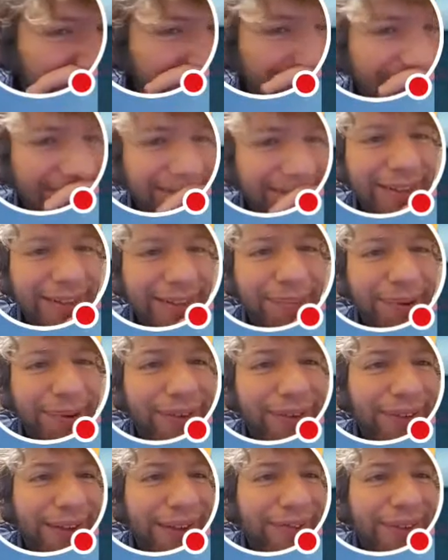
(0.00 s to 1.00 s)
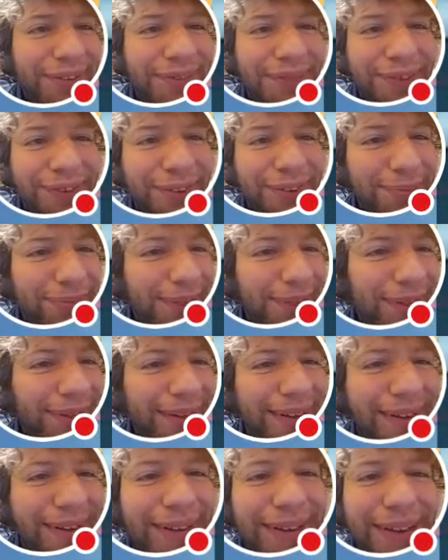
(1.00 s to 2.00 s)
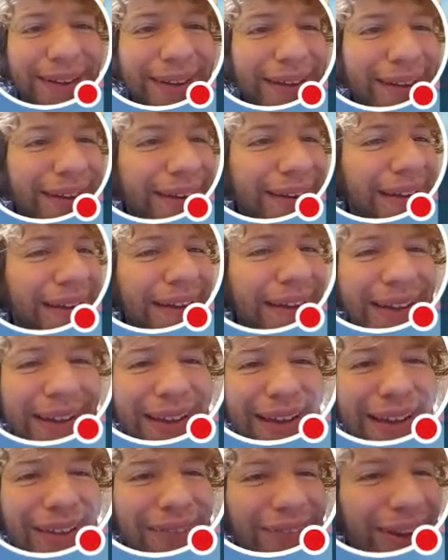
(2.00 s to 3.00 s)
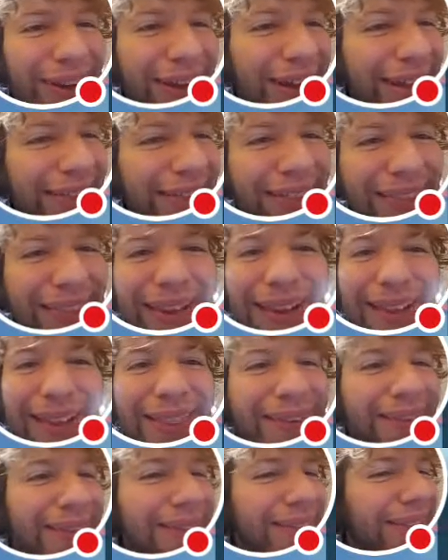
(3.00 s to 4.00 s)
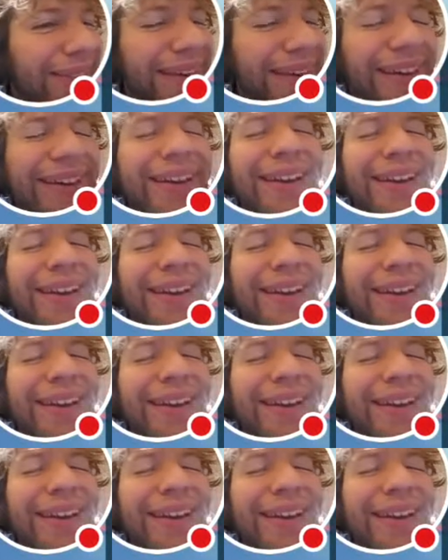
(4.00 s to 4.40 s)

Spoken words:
What's the point of having full speed on a deny if I can't deny their whole team?